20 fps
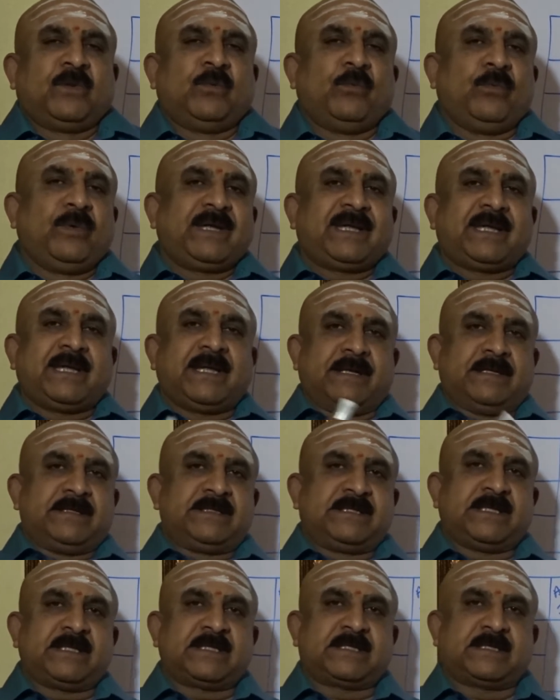we can
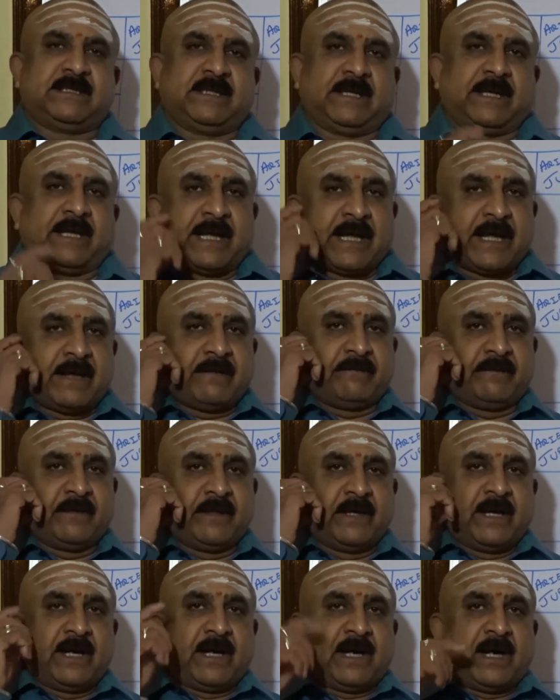just have
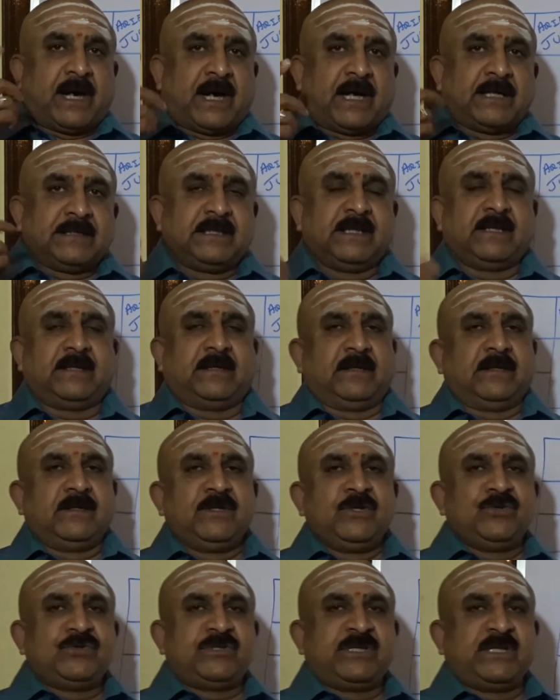other
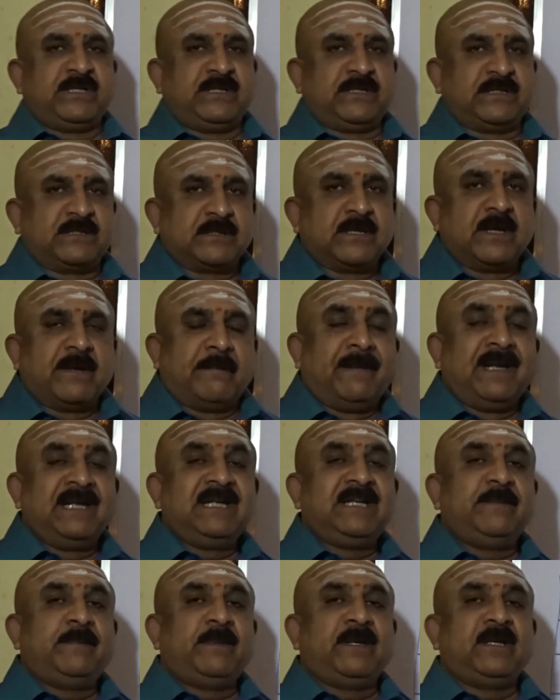usages,
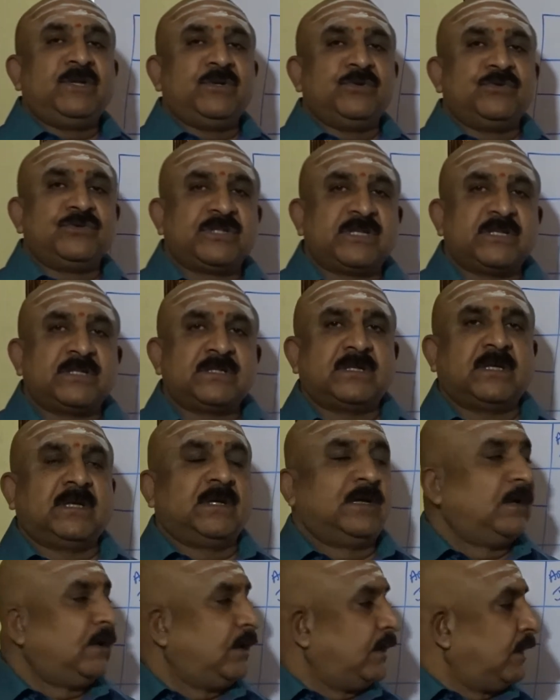multiple uses
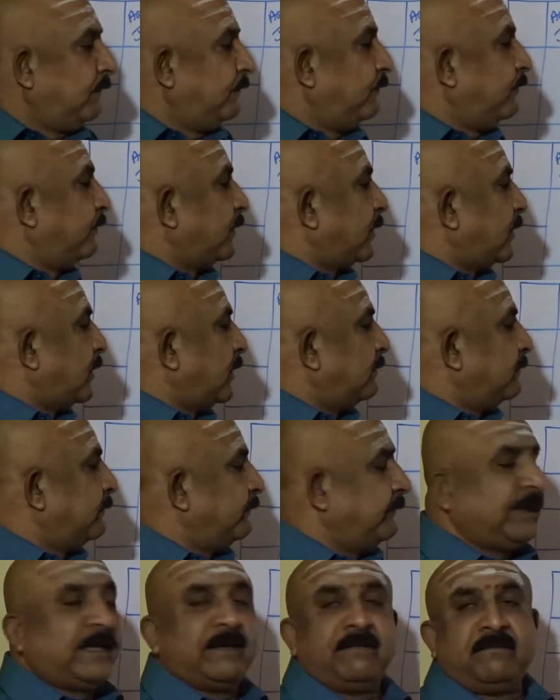from
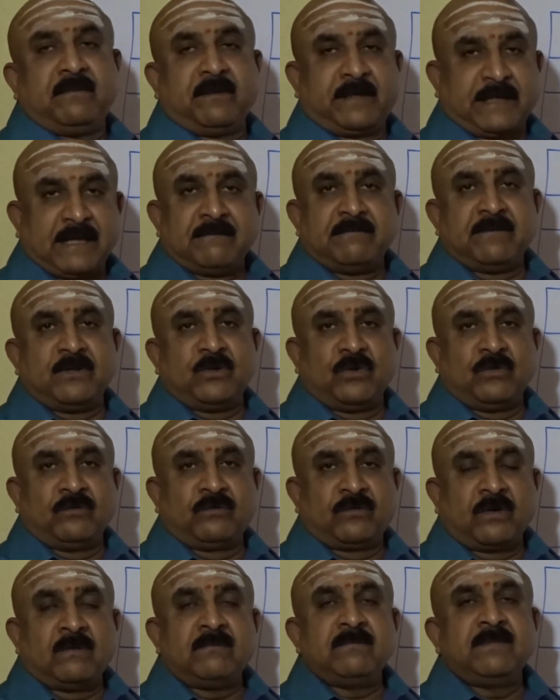can be known
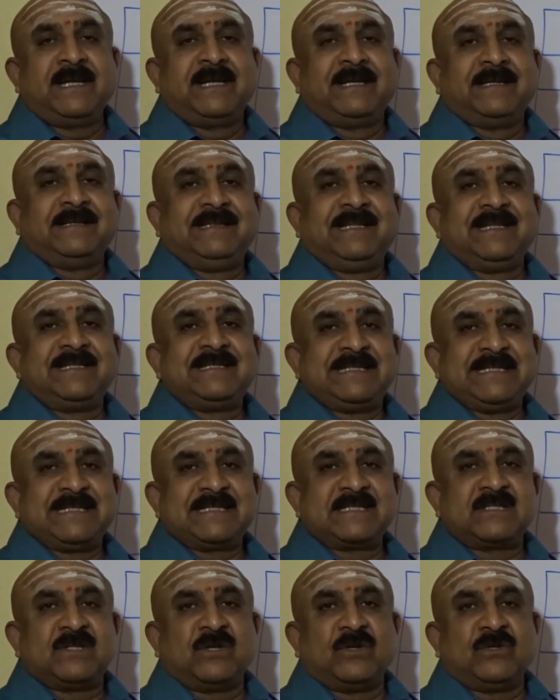from the
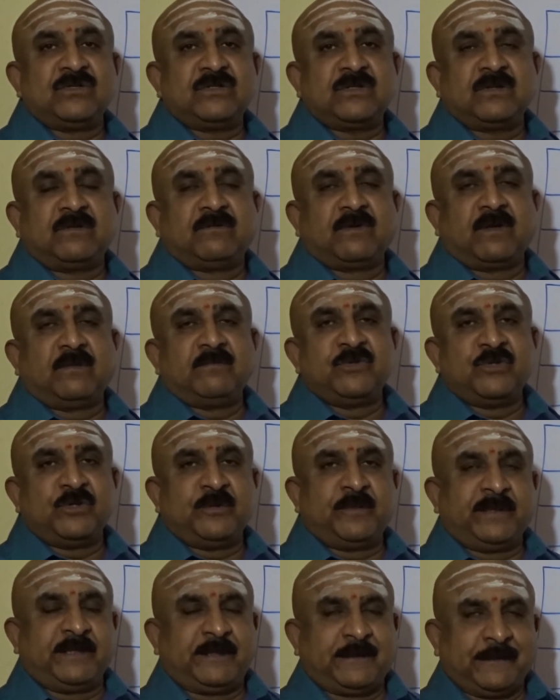sixth house from
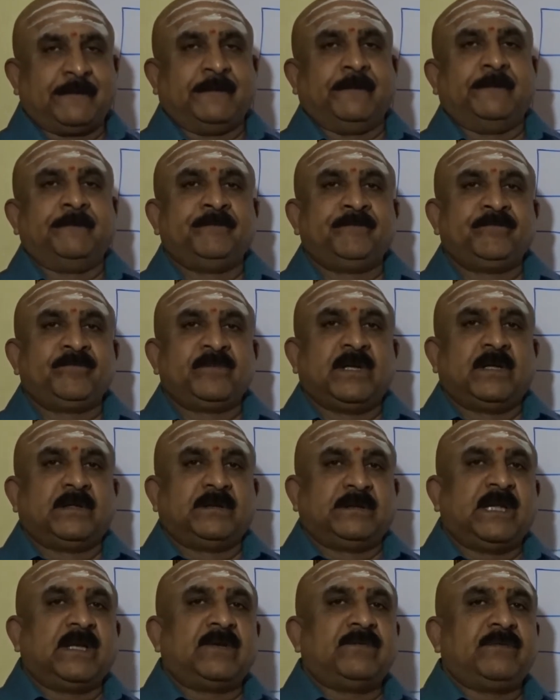Jupiter
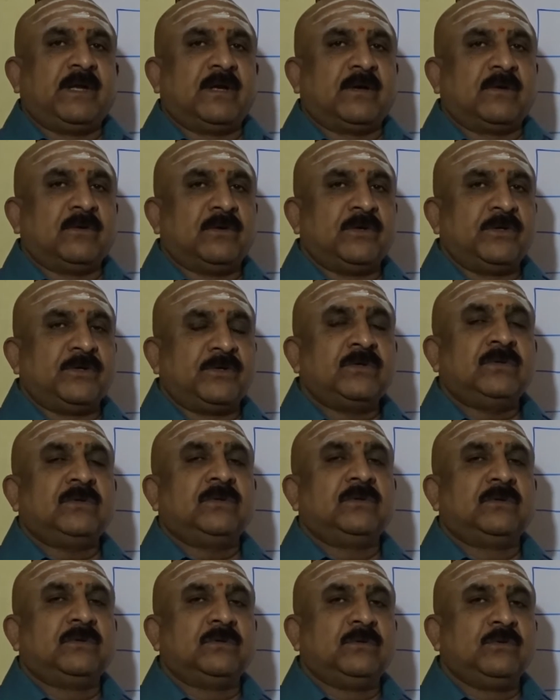that we are going to
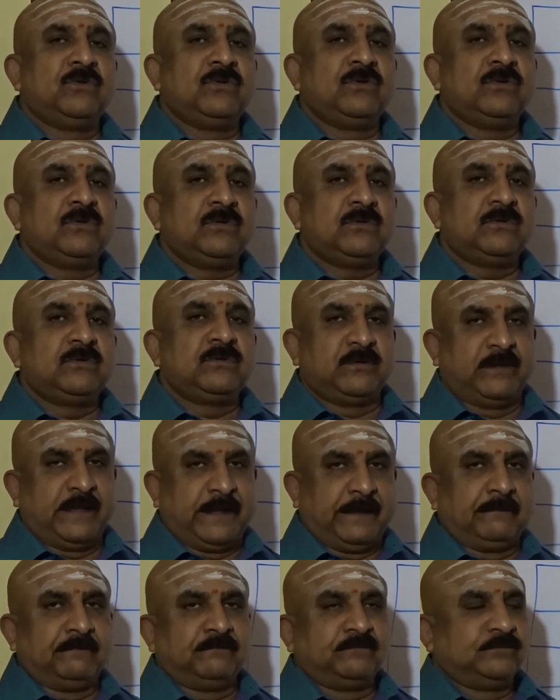do
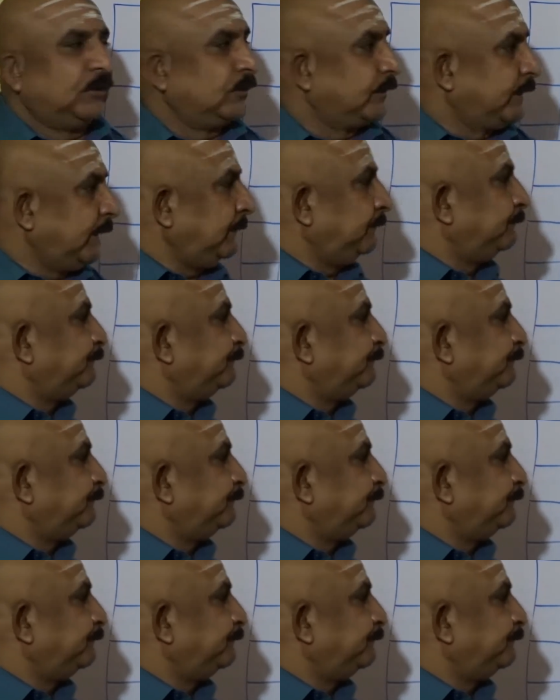today. Okay.